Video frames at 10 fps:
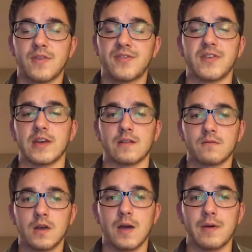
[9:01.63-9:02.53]

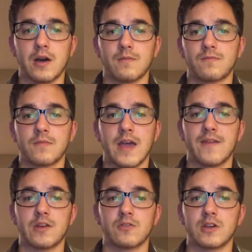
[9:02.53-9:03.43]
thing about
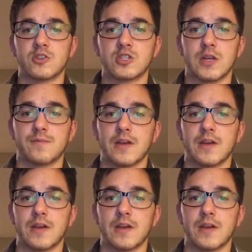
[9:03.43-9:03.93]
having leadership